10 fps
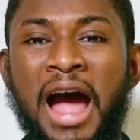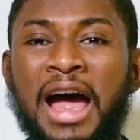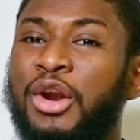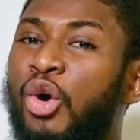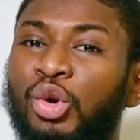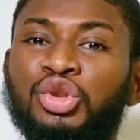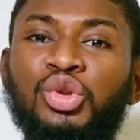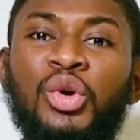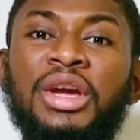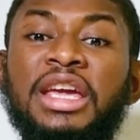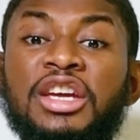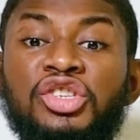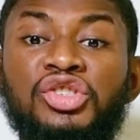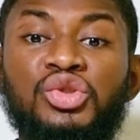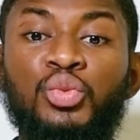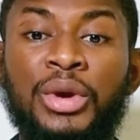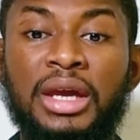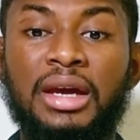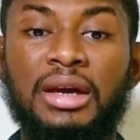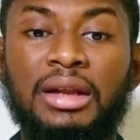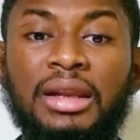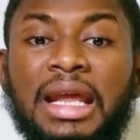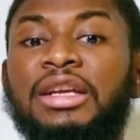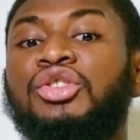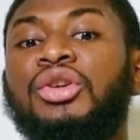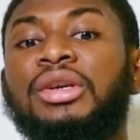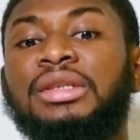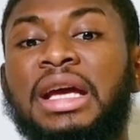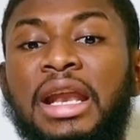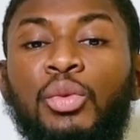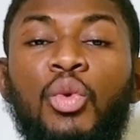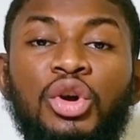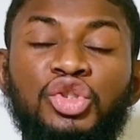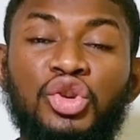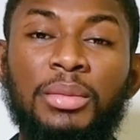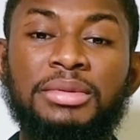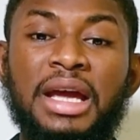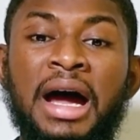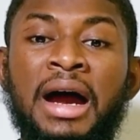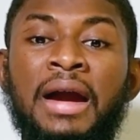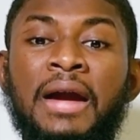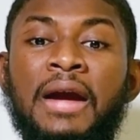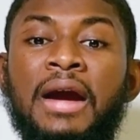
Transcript: And also, each week, lectures and workshops are